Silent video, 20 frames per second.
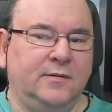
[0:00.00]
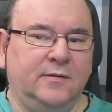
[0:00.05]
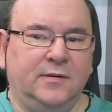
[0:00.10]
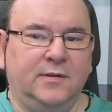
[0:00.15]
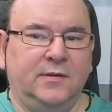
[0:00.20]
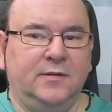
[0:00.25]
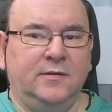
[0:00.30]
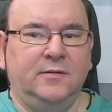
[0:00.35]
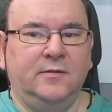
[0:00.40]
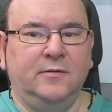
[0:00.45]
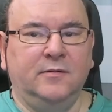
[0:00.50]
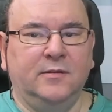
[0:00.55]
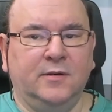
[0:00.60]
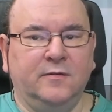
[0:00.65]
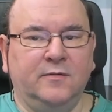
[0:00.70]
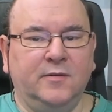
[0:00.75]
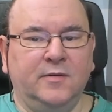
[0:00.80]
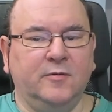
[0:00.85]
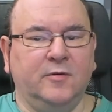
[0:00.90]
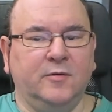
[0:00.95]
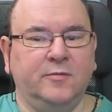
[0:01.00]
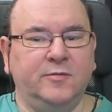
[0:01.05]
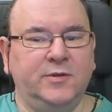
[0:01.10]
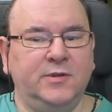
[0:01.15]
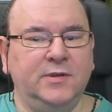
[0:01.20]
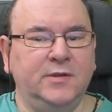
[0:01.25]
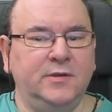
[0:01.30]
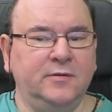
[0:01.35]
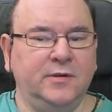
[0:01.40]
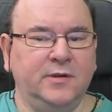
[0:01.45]
then you have the
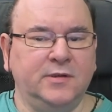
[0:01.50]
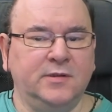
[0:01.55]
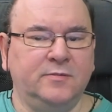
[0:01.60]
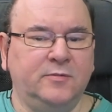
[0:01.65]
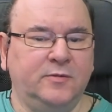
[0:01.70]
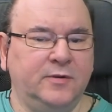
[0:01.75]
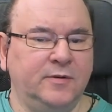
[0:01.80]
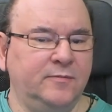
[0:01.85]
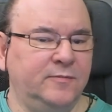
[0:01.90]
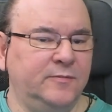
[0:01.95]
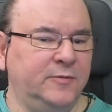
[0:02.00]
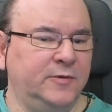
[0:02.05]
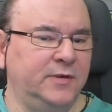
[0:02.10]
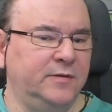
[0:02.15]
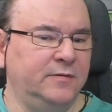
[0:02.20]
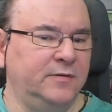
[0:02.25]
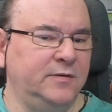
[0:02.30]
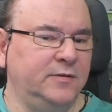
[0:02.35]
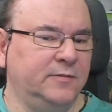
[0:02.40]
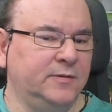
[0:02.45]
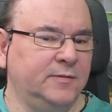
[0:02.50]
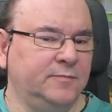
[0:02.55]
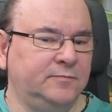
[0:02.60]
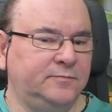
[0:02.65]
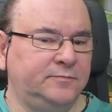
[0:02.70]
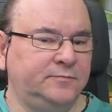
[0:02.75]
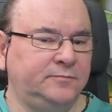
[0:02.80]
option to export wherever you want.